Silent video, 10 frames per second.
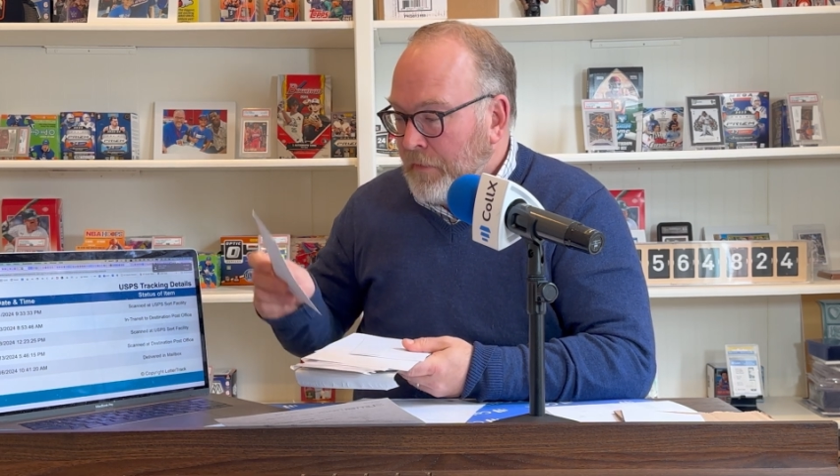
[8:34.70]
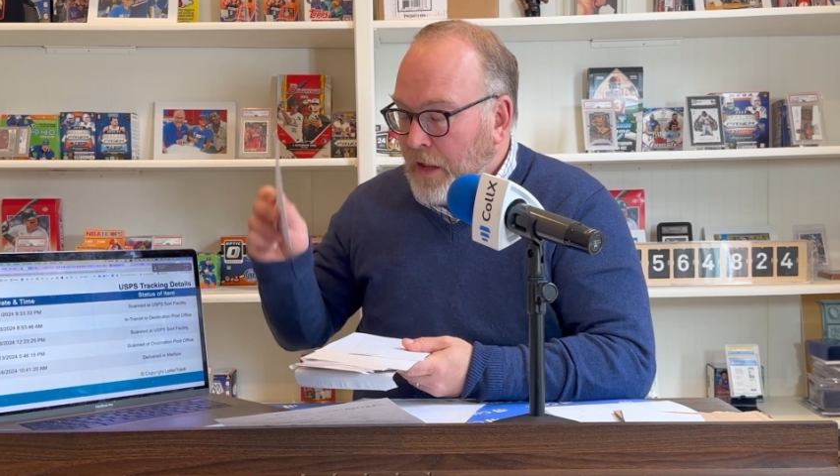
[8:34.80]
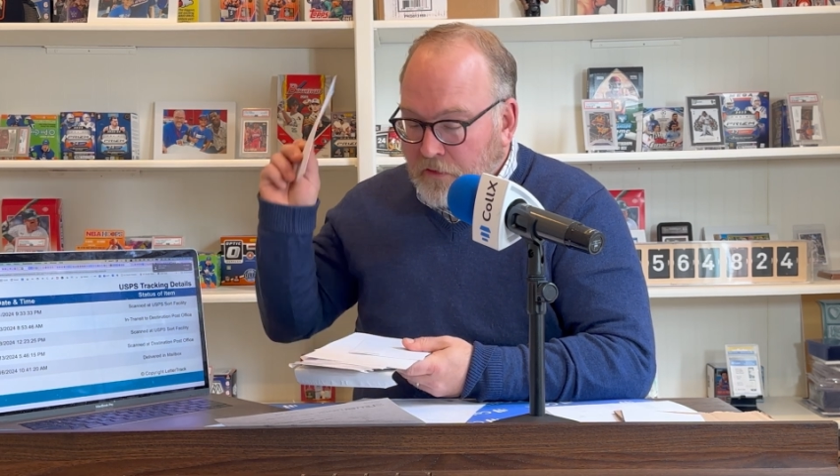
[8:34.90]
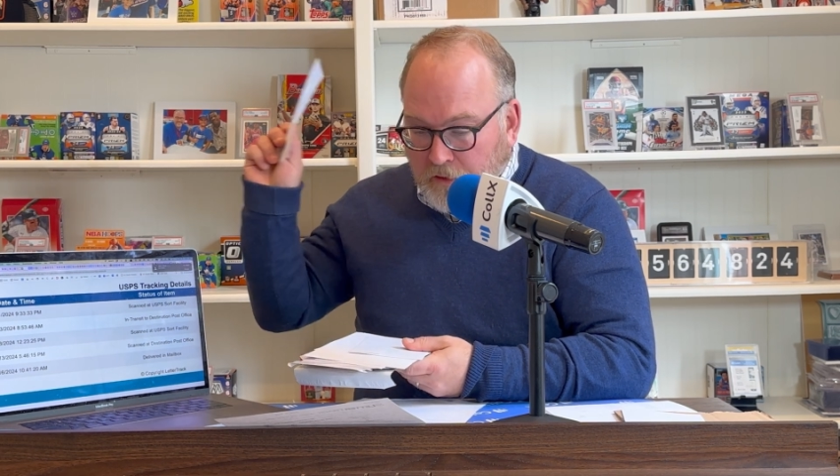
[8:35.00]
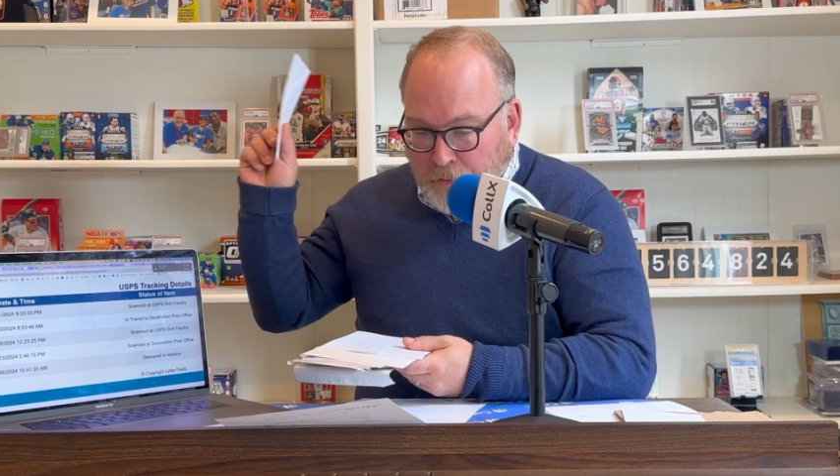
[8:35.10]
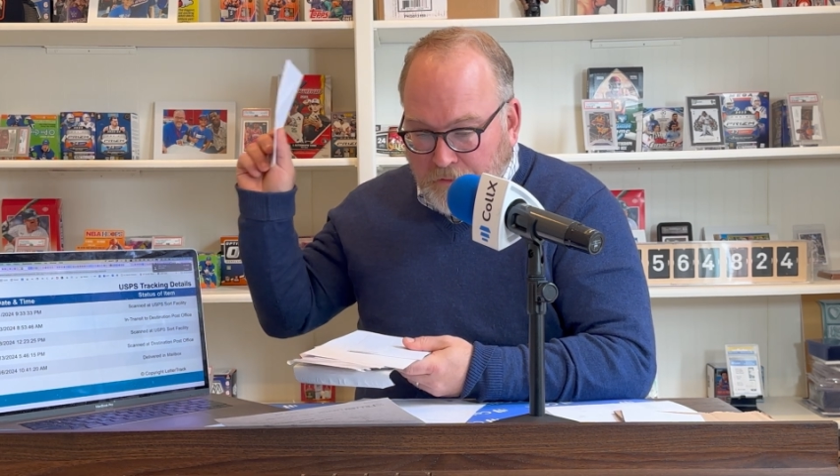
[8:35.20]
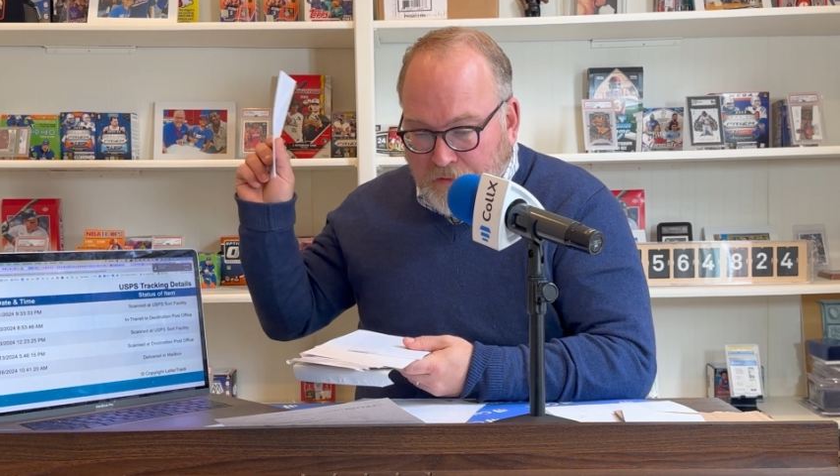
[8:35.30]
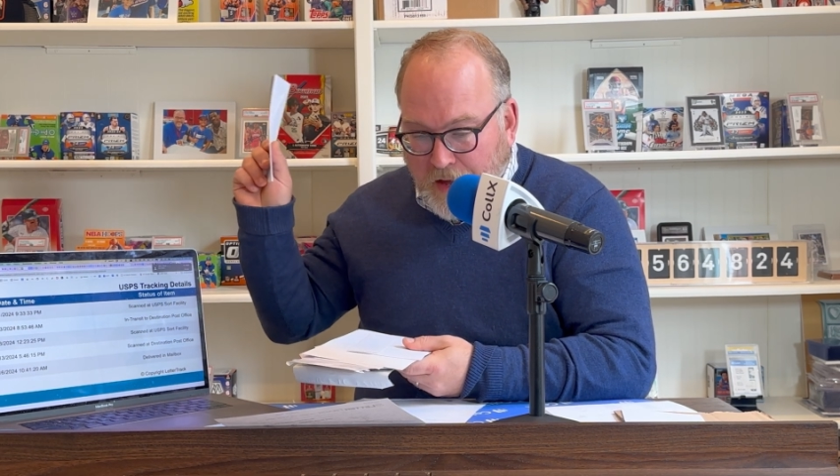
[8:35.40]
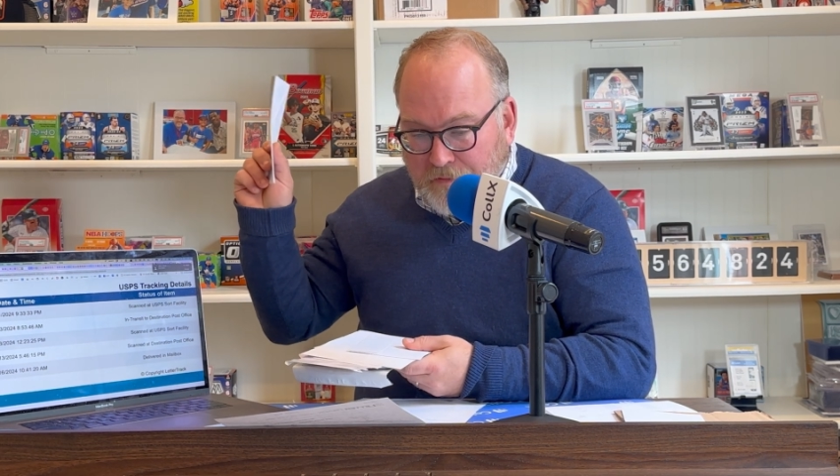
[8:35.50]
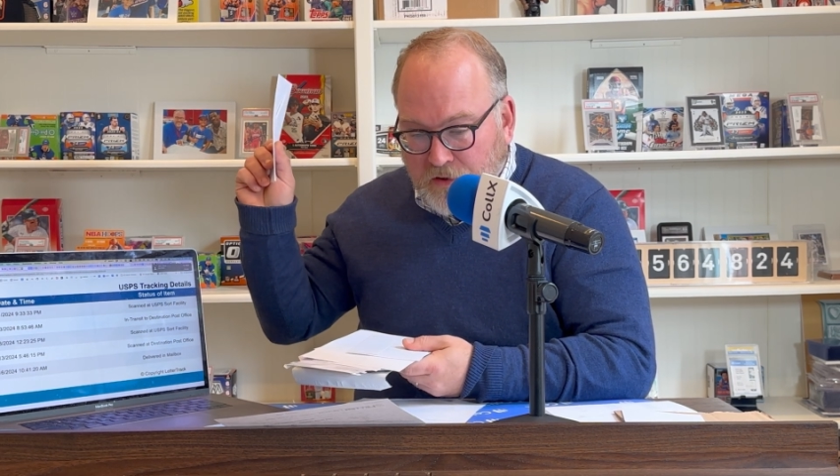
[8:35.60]

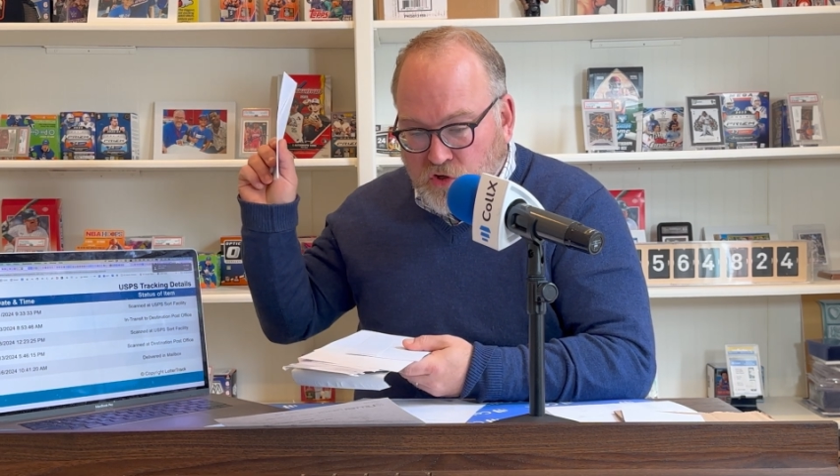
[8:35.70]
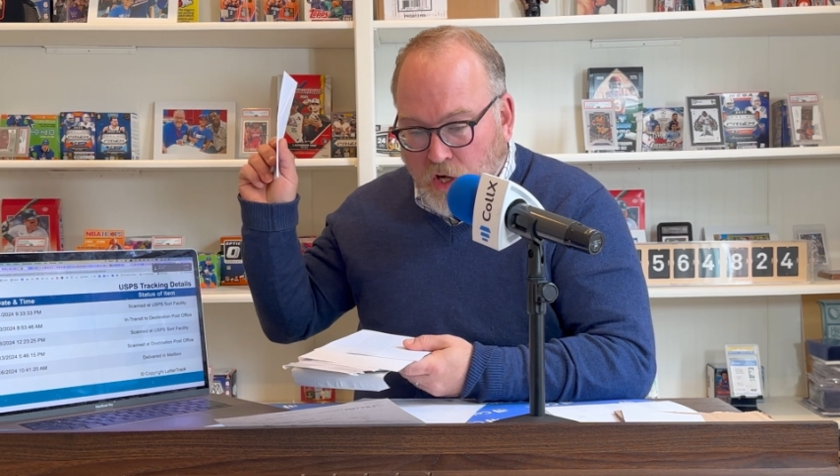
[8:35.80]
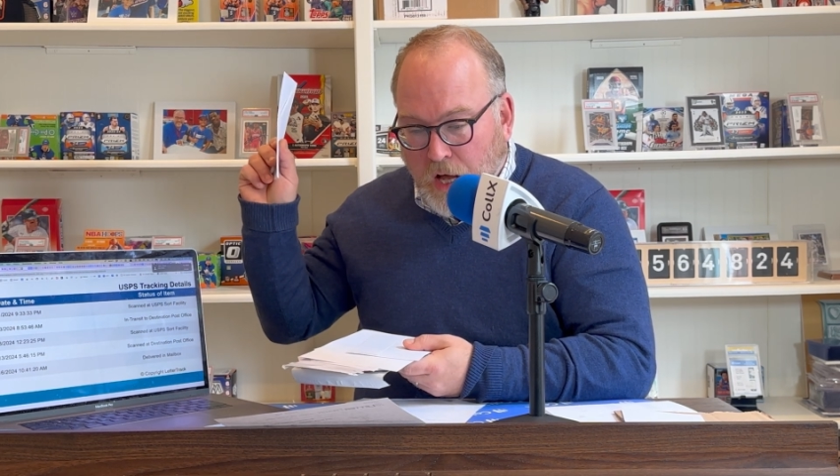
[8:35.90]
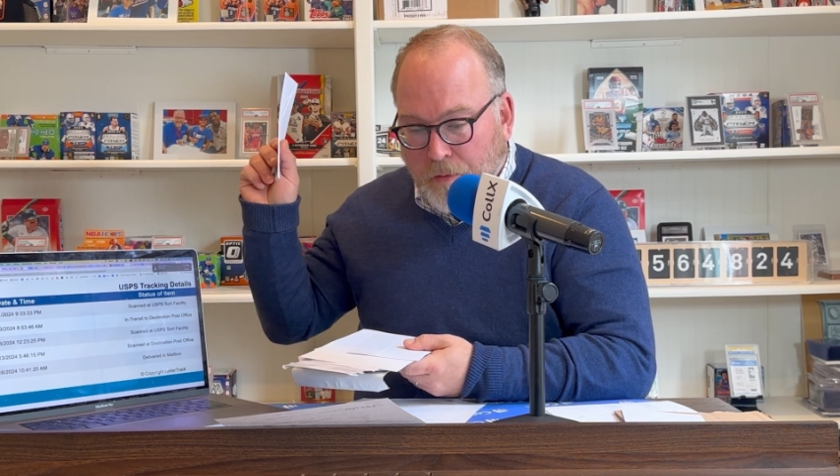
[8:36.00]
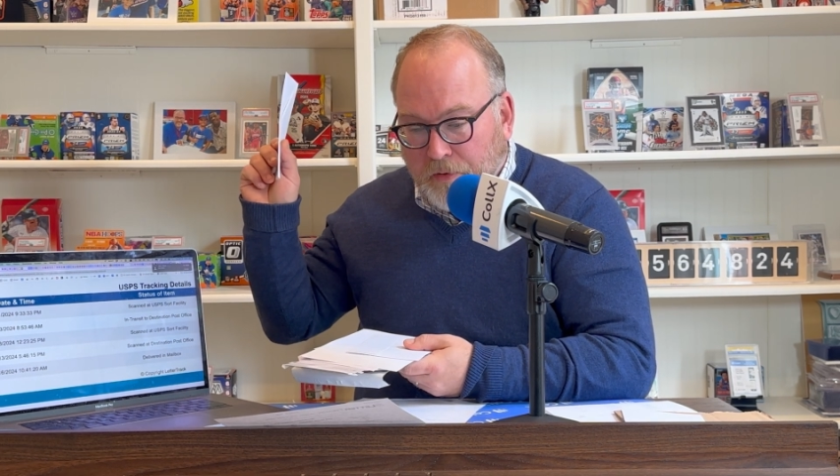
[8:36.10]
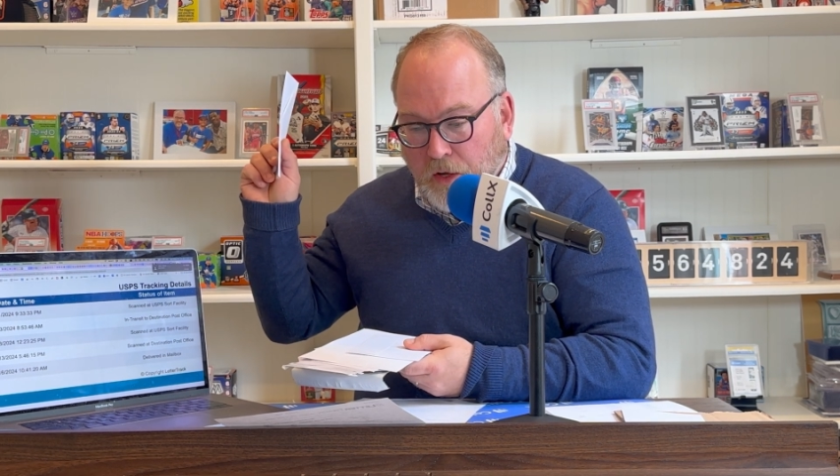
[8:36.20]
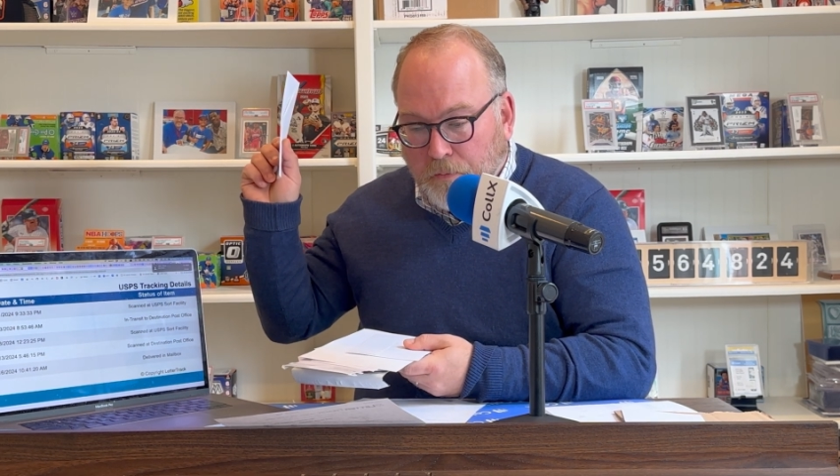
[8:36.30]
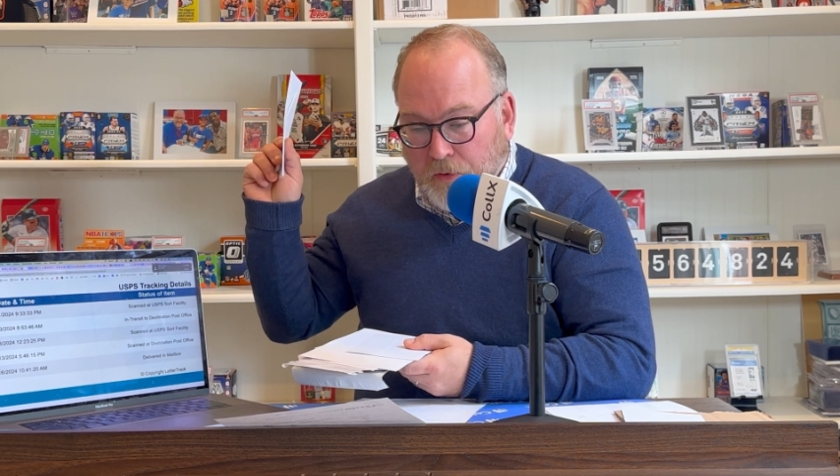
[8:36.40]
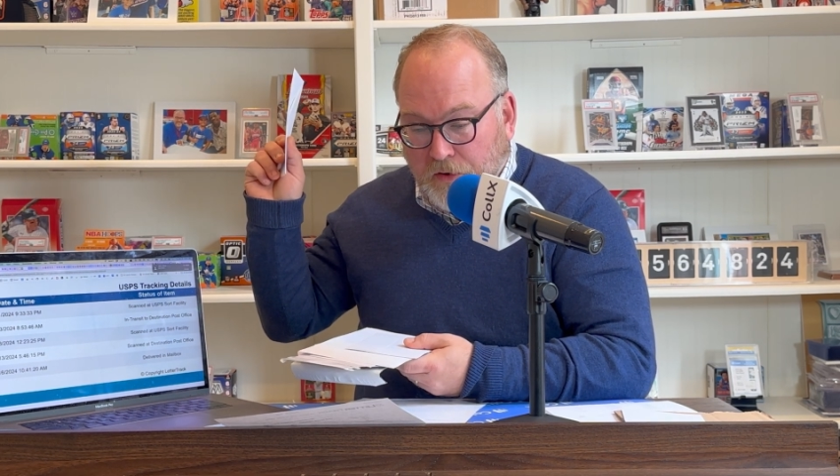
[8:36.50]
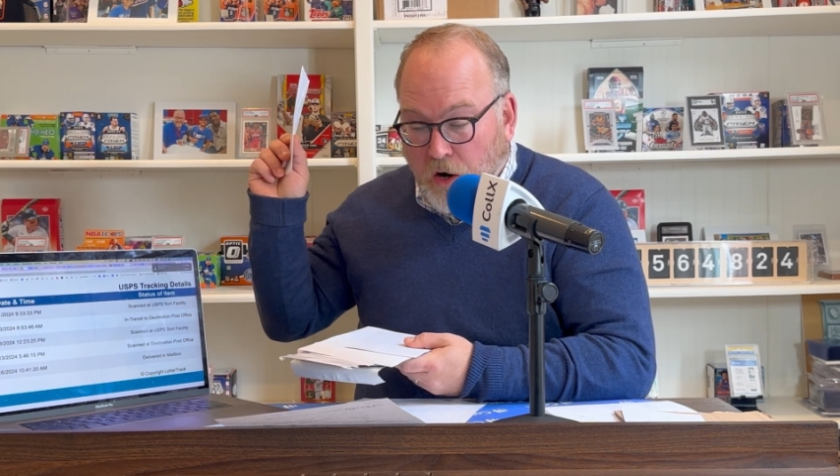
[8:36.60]
6.5 inch
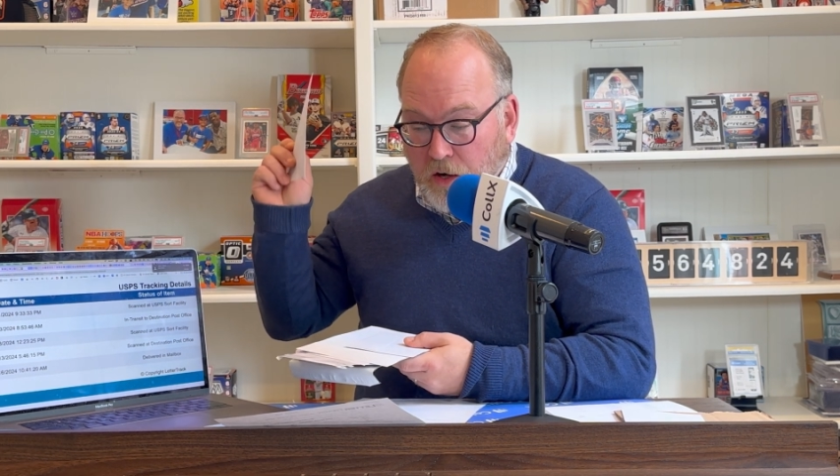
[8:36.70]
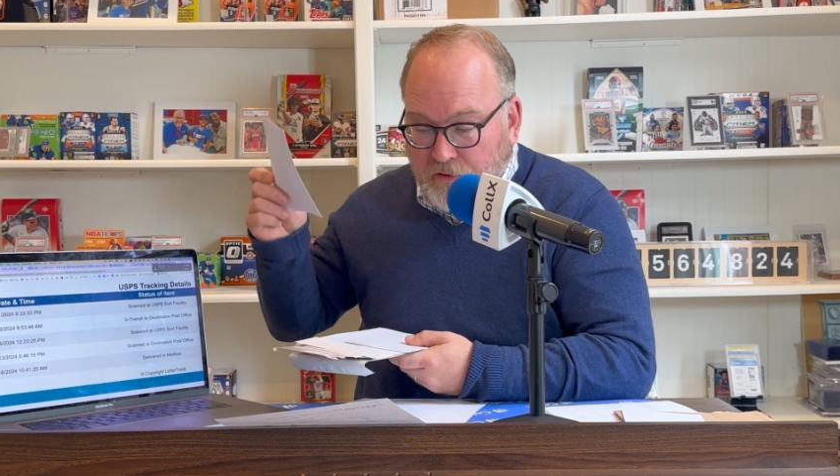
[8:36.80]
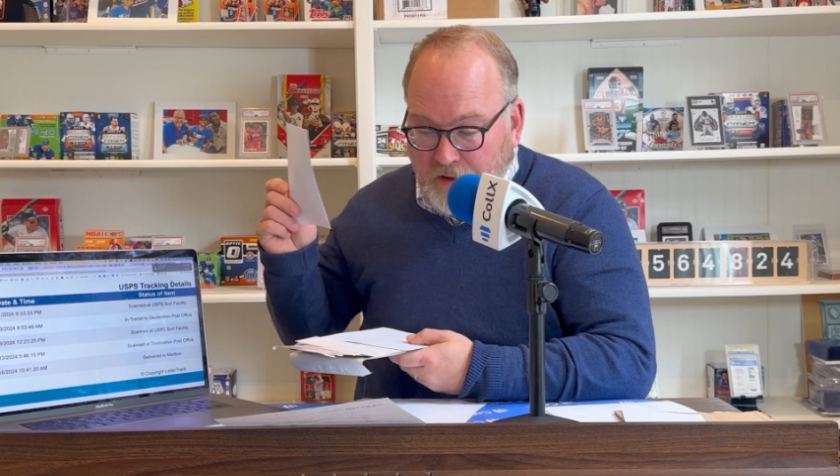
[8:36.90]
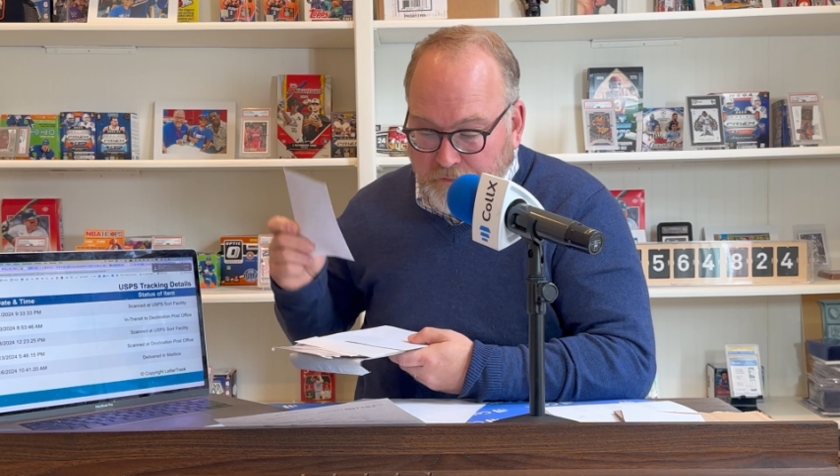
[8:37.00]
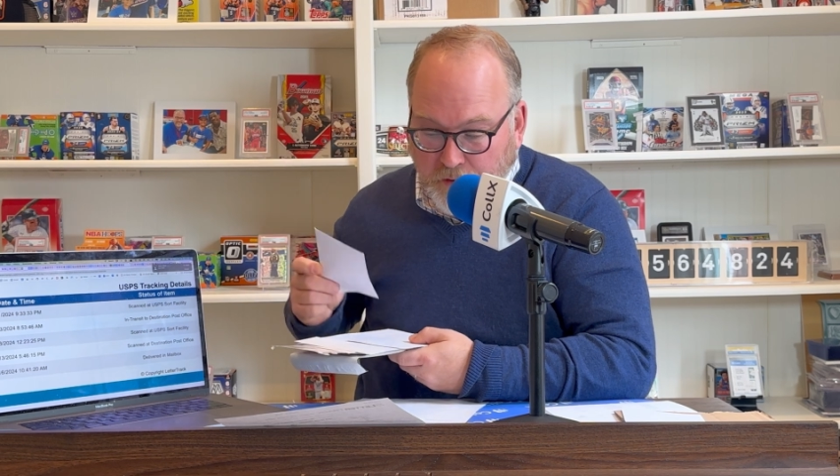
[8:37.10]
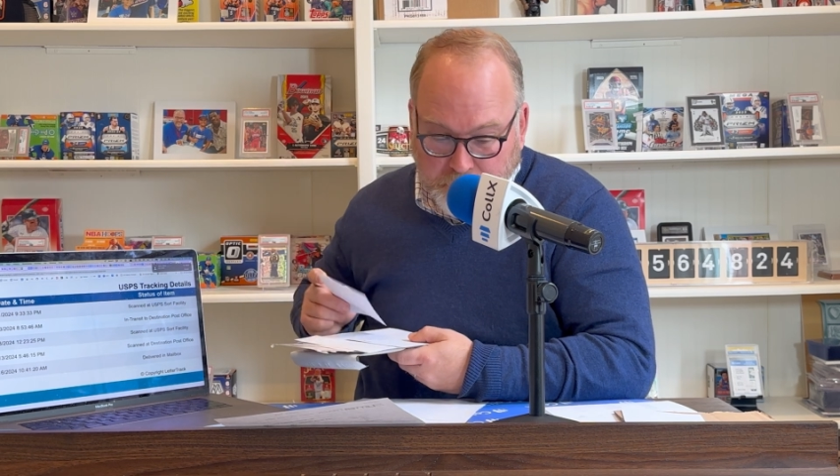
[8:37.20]
envelope with card saver.